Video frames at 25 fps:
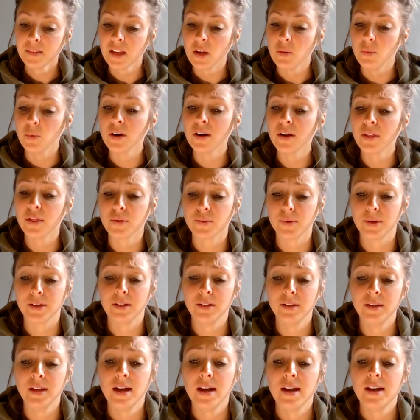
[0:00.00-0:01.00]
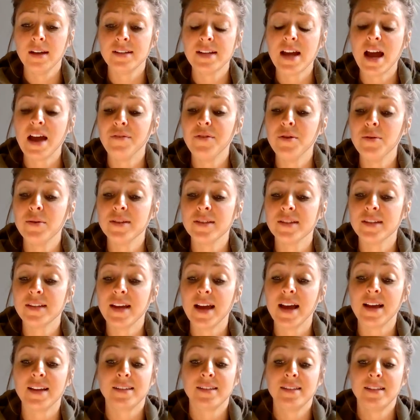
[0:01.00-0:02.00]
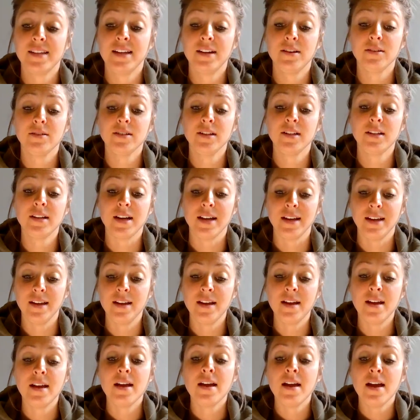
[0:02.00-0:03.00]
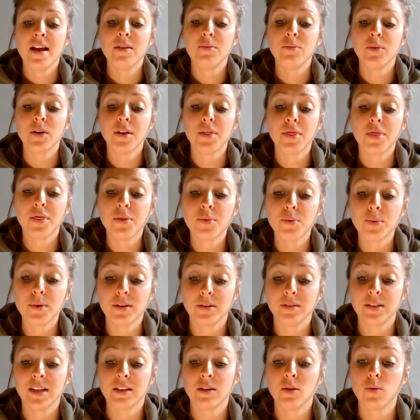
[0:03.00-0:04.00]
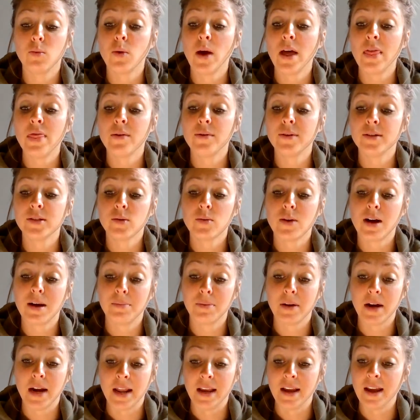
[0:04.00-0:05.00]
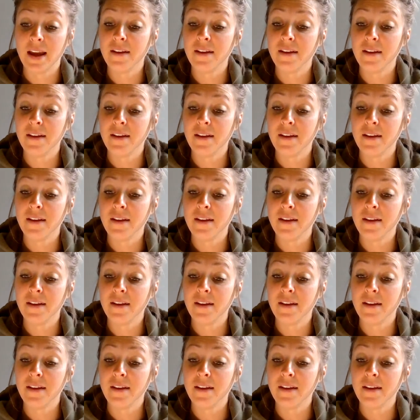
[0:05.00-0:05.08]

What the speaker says: We're thrilled to have you as guests here tonight, and we're thrilled that the weather is cooperating.